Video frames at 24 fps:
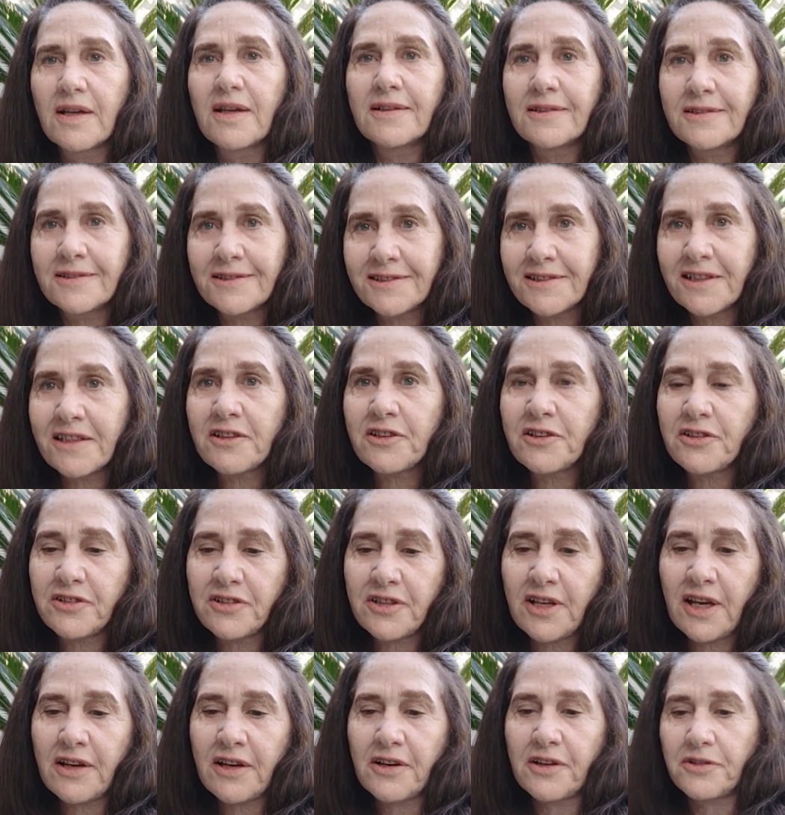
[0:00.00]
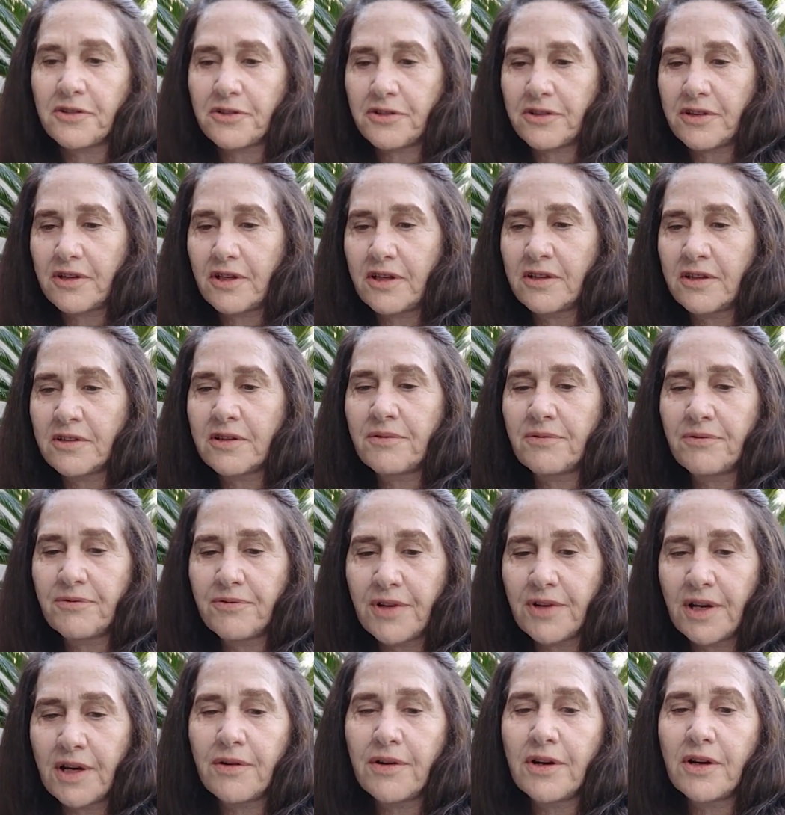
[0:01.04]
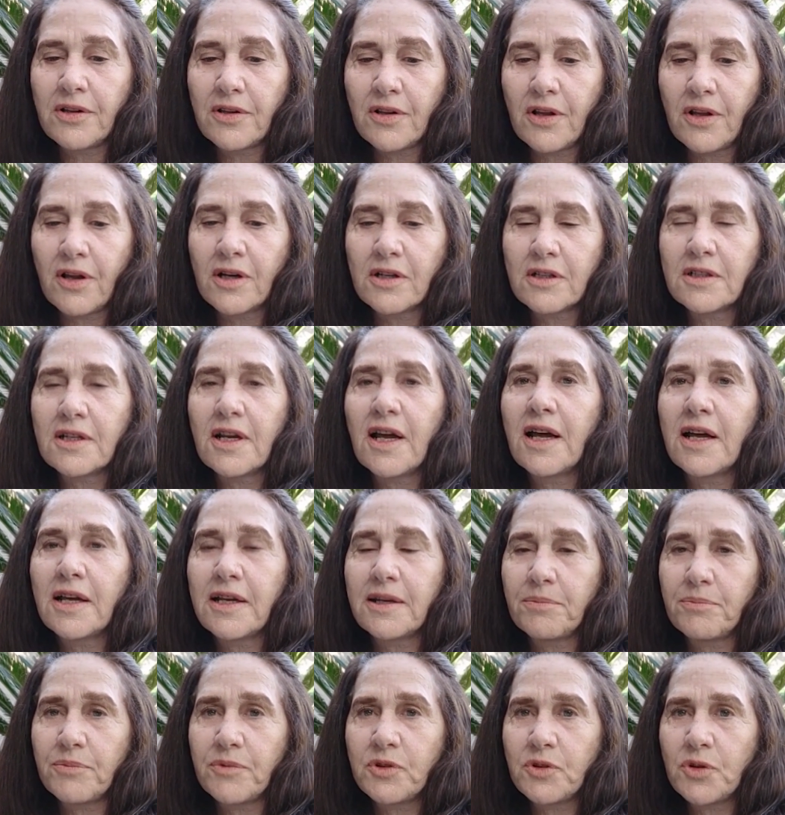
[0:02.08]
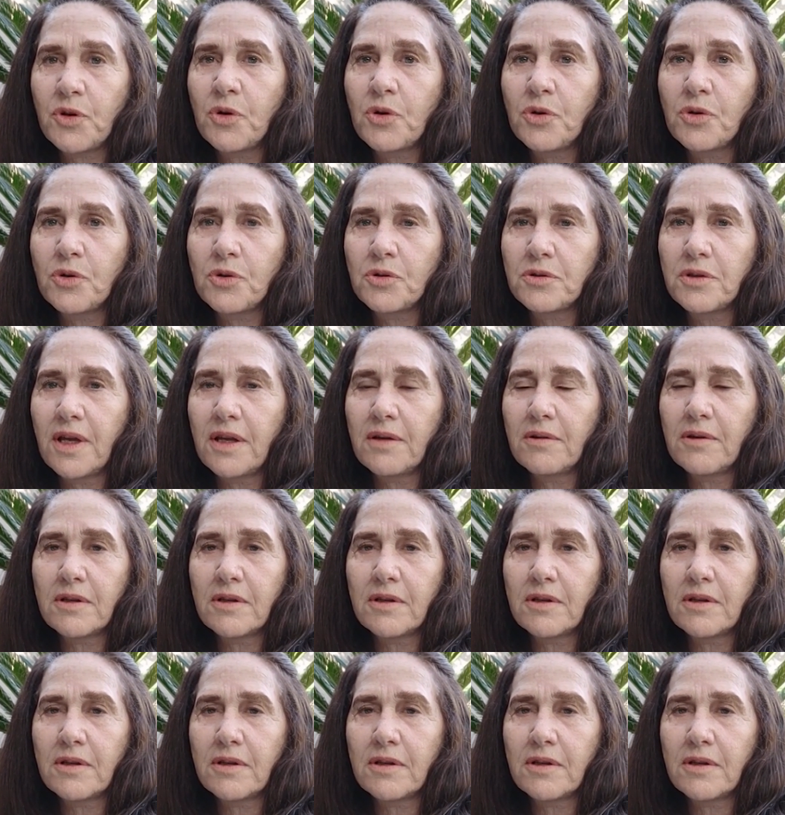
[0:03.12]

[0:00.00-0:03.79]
6 seconds is a very long time to hold